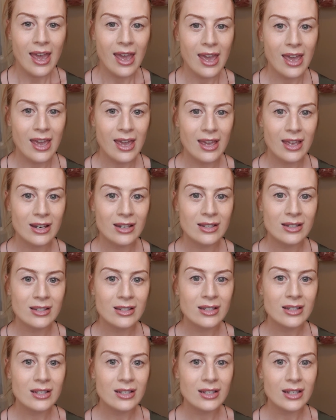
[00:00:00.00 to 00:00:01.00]

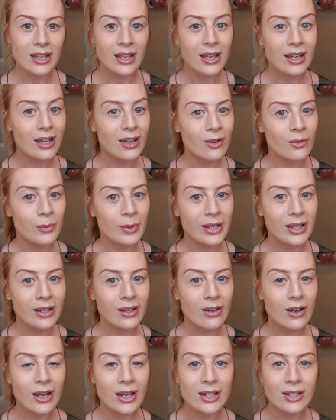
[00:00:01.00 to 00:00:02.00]
And yeah, we're
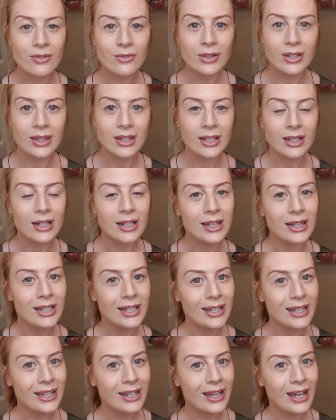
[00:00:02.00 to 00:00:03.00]
kind of in the
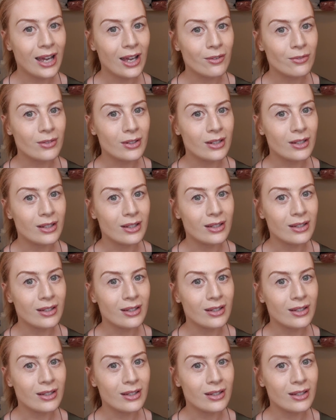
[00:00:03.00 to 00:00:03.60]
clear after